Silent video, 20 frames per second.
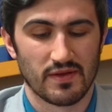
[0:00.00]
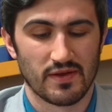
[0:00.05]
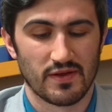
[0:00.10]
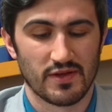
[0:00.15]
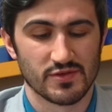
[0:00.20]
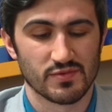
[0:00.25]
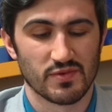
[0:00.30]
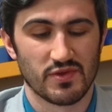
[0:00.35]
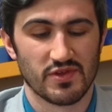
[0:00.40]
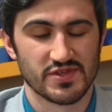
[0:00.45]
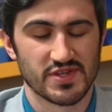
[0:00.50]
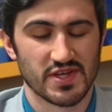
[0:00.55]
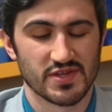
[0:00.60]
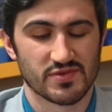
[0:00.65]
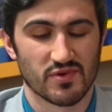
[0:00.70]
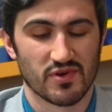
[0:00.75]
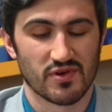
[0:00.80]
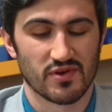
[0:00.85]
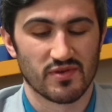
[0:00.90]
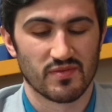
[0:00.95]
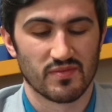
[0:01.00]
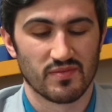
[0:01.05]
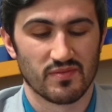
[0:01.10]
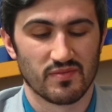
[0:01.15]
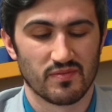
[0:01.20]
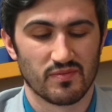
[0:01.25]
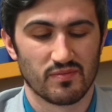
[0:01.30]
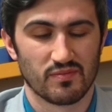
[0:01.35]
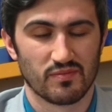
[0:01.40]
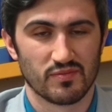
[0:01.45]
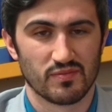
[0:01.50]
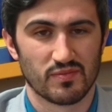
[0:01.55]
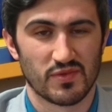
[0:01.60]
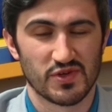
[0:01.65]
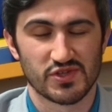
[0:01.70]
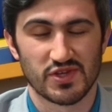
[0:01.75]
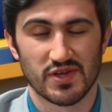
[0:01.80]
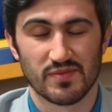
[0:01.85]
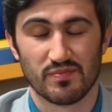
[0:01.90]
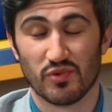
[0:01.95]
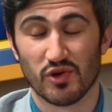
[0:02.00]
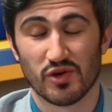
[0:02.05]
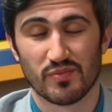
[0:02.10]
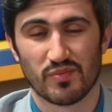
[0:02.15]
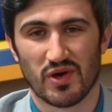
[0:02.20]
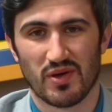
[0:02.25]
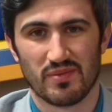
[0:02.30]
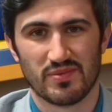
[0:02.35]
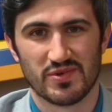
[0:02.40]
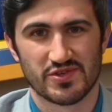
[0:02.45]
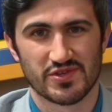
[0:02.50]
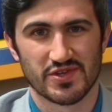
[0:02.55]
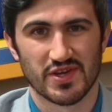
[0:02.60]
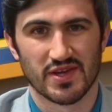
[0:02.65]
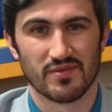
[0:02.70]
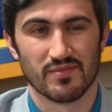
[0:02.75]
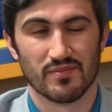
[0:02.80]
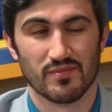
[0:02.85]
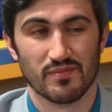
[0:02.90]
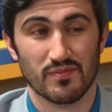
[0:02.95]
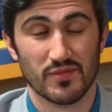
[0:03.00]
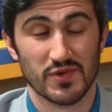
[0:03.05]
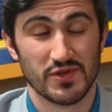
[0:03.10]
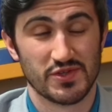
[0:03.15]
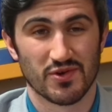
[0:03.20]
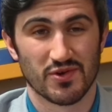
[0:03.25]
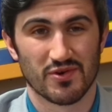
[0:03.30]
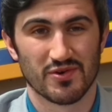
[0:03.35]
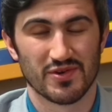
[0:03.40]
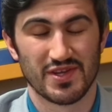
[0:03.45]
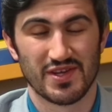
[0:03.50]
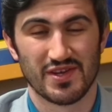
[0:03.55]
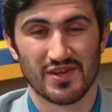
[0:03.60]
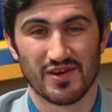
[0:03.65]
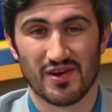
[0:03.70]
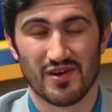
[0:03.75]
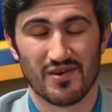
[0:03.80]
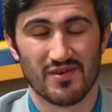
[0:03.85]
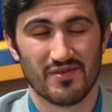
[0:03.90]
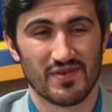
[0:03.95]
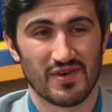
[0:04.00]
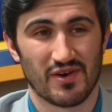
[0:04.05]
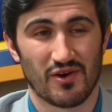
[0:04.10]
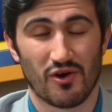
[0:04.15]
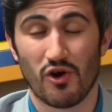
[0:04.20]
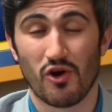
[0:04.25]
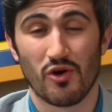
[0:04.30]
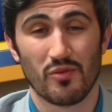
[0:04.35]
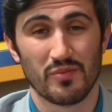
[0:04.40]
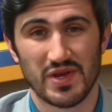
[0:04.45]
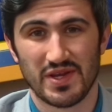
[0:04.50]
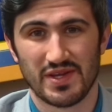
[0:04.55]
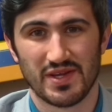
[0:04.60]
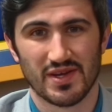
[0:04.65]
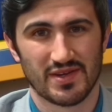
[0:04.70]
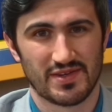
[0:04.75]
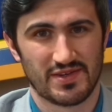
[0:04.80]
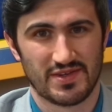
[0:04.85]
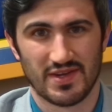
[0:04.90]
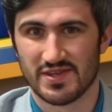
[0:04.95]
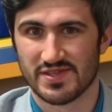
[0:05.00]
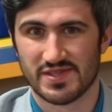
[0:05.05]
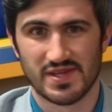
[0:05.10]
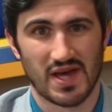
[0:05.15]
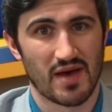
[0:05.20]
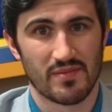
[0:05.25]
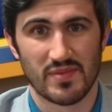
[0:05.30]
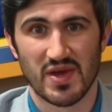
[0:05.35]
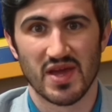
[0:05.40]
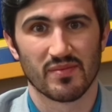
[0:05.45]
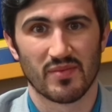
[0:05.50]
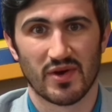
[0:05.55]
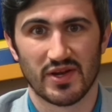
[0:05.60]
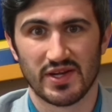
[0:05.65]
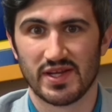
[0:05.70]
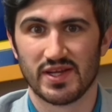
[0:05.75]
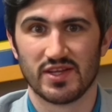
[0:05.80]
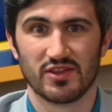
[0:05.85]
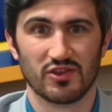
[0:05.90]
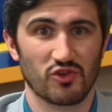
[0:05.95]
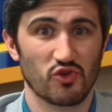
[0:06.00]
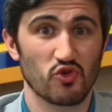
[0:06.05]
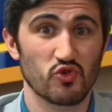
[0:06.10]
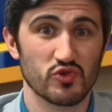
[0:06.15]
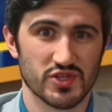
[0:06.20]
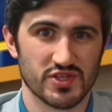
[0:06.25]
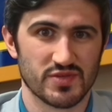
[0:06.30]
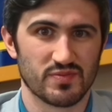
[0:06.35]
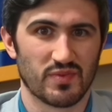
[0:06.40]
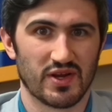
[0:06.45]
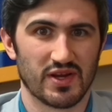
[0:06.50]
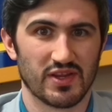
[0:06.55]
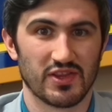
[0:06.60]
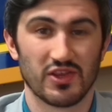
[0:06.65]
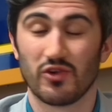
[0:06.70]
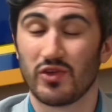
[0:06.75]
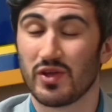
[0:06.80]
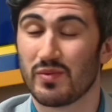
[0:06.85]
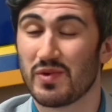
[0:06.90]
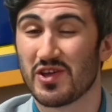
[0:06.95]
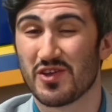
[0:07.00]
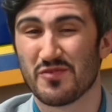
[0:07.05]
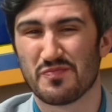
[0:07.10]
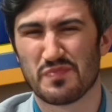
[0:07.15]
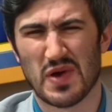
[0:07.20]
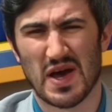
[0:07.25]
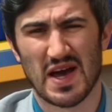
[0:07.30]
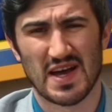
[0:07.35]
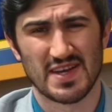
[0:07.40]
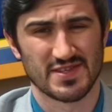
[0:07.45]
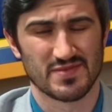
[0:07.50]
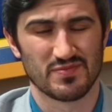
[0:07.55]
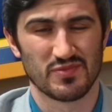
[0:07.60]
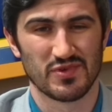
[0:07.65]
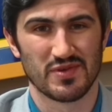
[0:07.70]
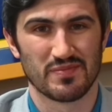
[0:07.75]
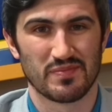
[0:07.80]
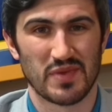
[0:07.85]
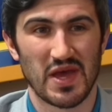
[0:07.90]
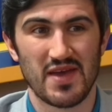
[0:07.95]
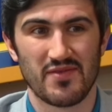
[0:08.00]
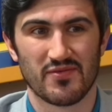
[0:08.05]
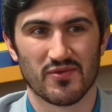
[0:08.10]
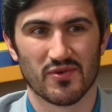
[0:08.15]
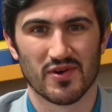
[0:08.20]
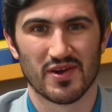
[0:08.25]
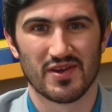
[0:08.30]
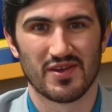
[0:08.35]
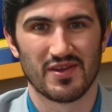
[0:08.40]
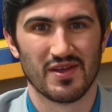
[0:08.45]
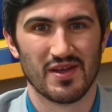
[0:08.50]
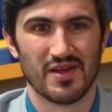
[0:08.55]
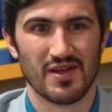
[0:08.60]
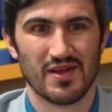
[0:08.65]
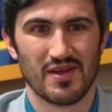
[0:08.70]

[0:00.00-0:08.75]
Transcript: And it's one of those things where, much like book publishing, majority of all media does not make money. It loses money. The only way you could possibly pay for it